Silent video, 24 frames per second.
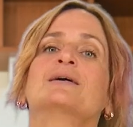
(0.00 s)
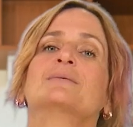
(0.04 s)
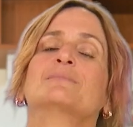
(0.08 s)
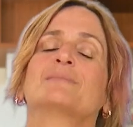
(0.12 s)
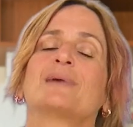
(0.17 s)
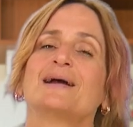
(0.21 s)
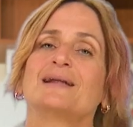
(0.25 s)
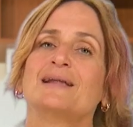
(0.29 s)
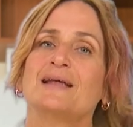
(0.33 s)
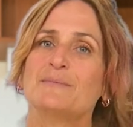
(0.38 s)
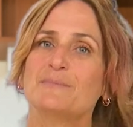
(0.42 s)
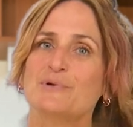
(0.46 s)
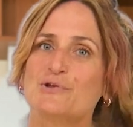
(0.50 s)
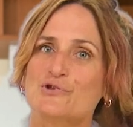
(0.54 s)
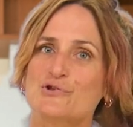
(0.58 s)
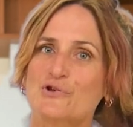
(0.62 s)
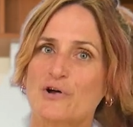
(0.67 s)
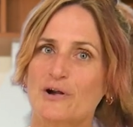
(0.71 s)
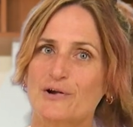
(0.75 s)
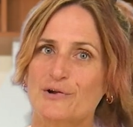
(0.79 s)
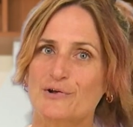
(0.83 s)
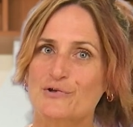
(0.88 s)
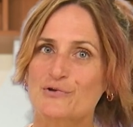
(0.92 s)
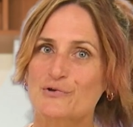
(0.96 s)
My name is
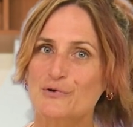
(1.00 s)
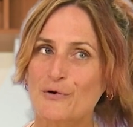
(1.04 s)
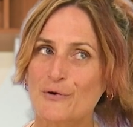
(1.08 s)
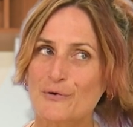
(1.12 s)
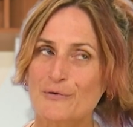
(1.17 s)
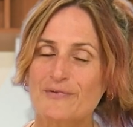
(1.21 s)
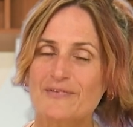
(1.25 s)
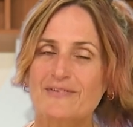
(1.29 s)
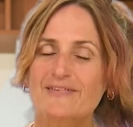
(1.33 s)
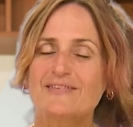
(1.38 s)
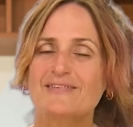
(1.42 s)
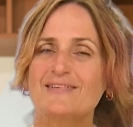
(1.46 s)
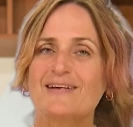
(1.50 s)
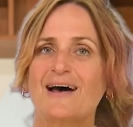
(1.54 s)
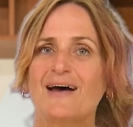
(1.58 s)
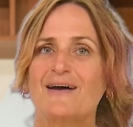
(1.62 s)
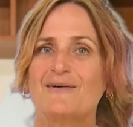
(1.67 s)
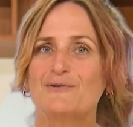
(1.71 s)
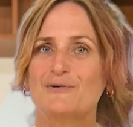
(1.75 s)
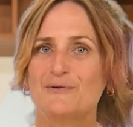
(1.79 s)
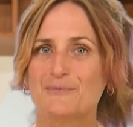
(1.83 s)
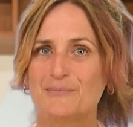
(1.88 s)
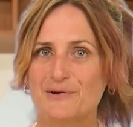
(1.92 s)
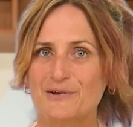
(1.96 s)
Shauna Schultz. I
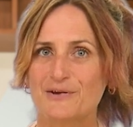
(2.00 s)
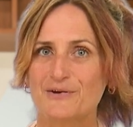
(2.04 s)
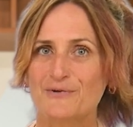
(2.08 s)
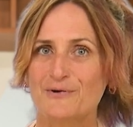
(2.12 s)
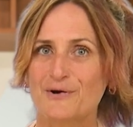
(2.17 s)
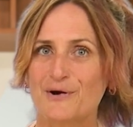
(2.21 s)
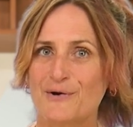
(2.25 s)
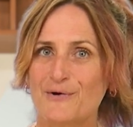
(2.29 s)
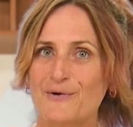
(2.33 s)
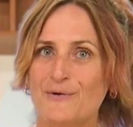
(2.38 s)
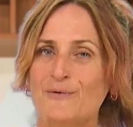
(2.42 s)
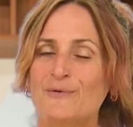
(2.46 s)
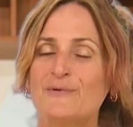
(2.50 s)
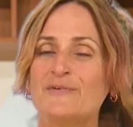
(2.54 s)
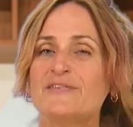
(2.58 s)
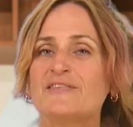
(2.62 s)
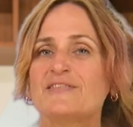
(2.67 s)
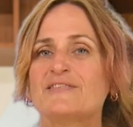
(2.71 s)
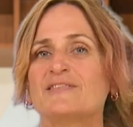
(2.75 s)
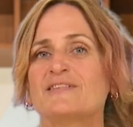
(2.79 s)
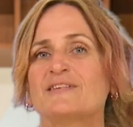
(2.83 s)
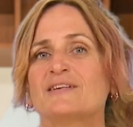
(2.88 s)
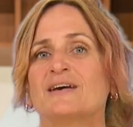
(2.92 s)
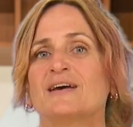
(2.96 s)
will be your
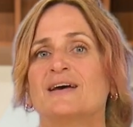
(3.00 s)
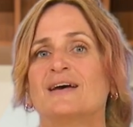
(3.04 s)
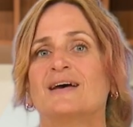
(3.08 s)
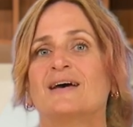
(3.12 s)
host.